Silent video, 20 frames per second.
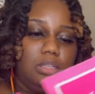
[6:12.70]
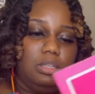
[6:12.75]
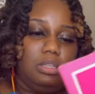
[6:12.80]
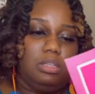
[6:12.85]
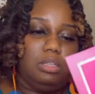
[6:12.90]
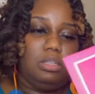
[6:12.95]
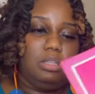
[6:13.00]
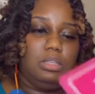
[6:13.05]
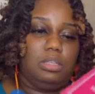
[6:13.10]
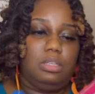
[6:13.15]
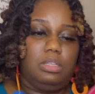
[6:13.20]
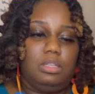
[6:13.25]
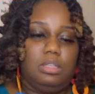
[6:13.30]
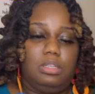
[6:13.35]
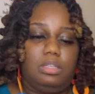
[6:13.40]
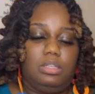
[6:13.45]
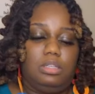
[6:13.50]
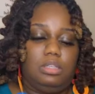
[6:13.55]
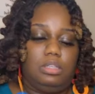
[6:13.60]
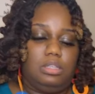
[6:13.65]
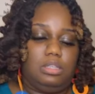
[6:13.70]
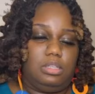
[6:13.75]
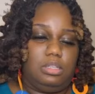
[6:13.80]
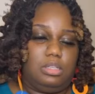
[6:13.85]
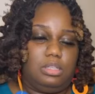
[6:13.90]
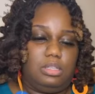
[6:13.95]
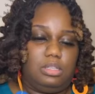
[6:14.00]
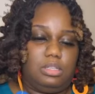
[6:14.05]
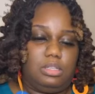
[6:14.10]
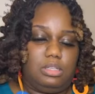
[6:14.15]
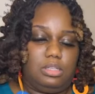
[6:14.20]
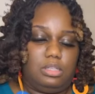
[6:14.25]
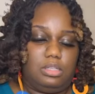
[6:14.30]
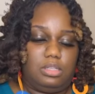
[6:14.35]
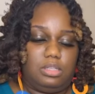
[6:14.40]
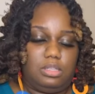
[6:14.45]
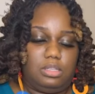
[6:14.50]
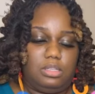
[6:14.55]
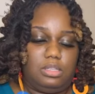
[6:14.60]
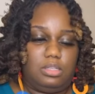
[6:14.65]

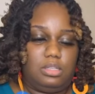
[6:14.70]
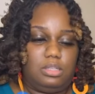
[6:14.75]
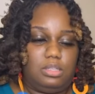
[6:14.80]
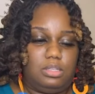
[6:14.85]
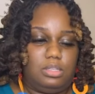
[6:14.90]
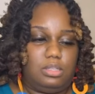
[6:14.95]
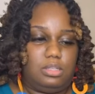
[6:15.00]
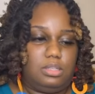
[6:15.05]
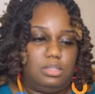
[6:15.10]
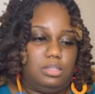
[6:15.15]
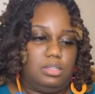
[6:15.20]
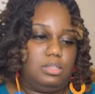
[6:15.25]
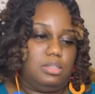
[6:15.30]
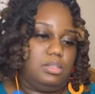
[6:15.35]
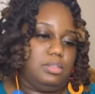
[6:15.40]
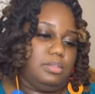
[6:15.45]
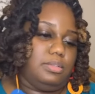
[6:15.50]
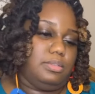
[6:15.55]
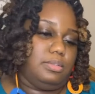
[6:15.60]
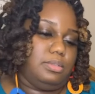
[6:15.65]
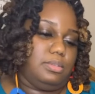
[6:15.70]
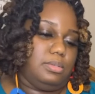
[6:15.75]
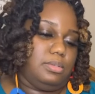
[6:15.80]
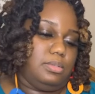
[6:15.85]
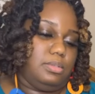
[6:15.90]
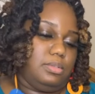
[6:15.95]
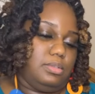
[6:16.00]
(silence)